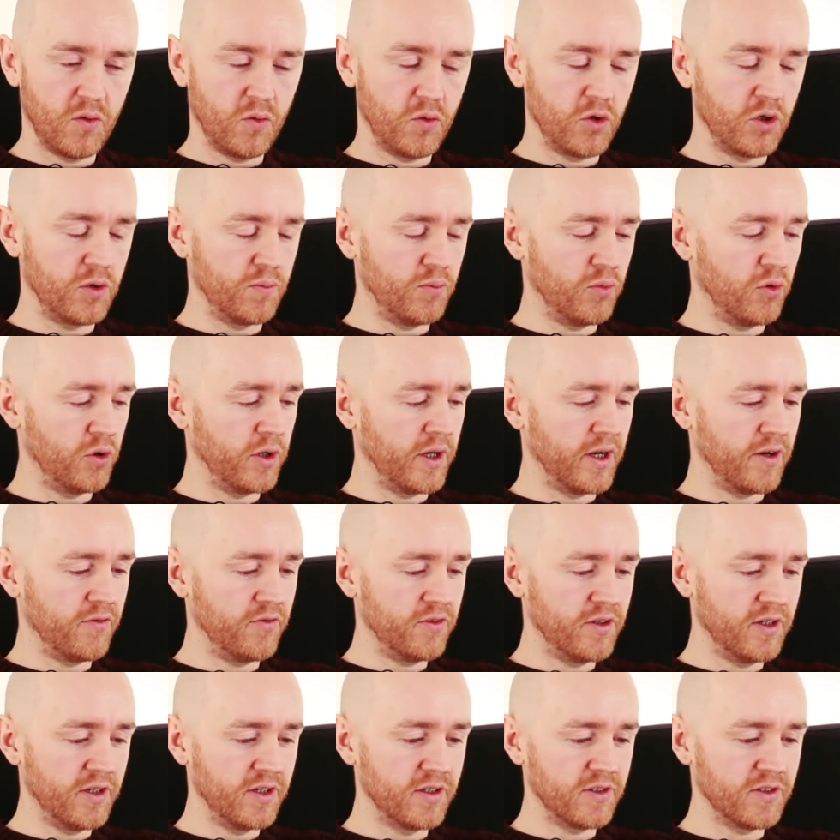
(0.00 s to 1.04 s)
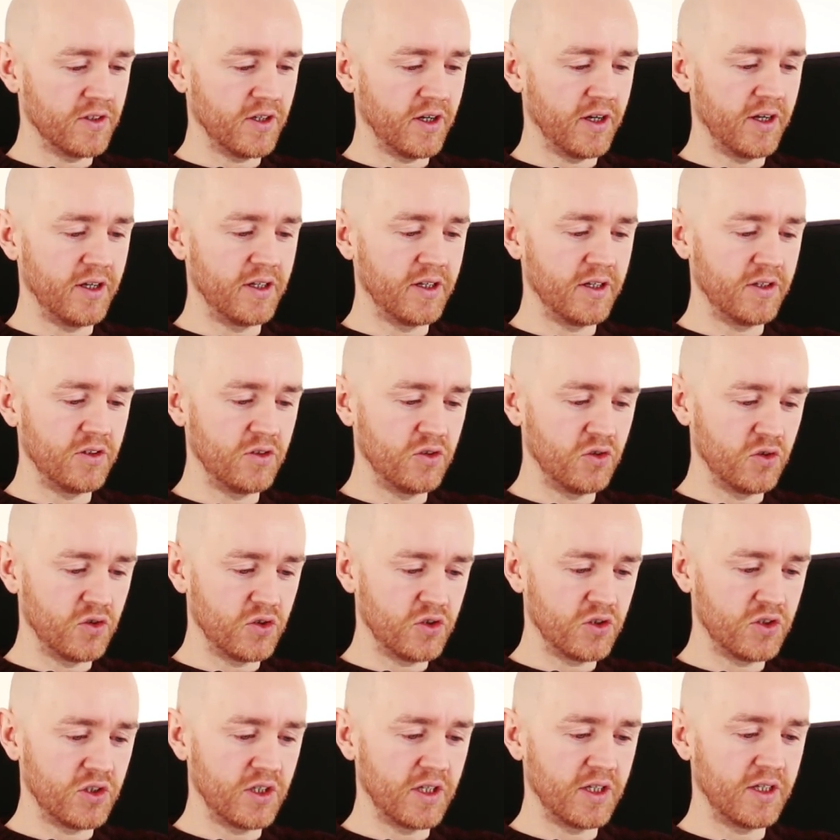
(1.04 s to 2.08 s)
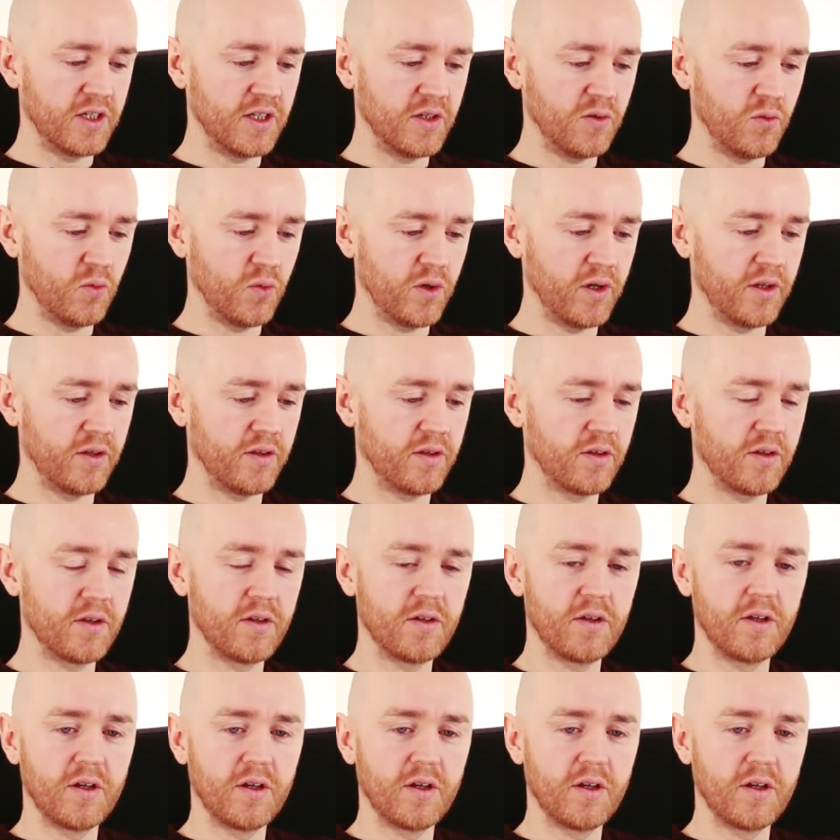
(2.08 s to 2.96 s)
where you put everything aside and you just sit with,